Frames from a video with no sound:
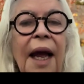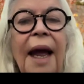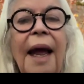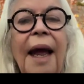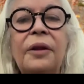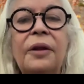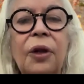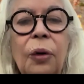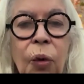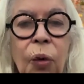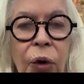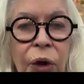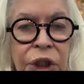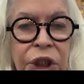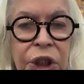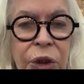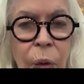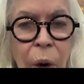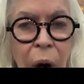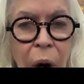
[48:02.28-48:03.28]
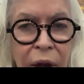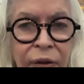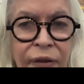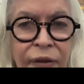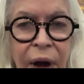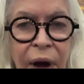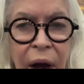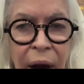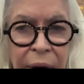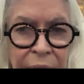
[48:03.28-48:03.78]
and the worst
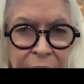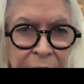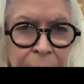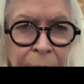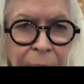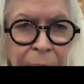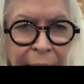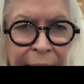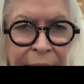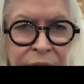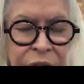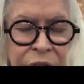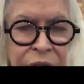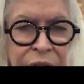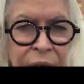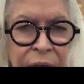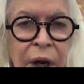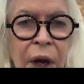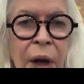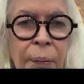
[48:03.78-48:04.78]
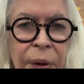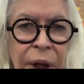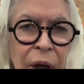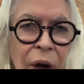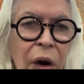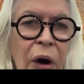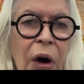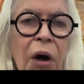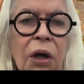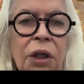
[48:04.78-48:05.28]
wildfire impacts,
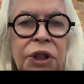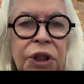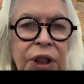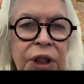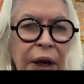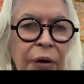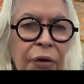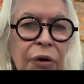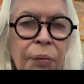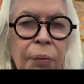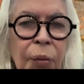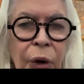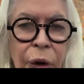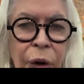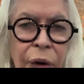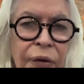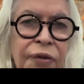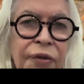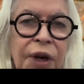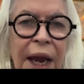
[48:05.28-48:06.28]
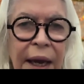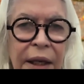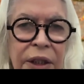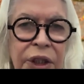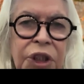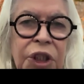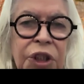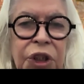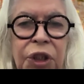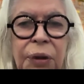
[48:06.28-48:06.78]
because they removed our
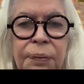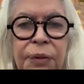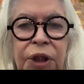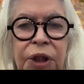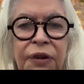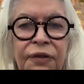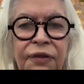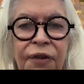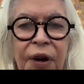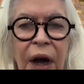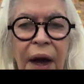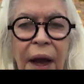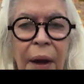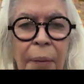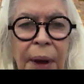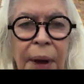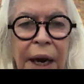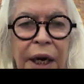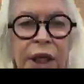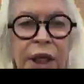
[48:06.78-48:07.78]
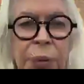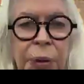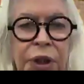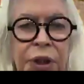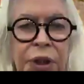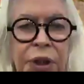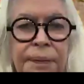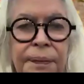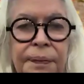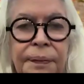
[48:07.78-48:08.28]
systems of fire
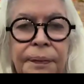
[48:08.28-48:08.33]
management.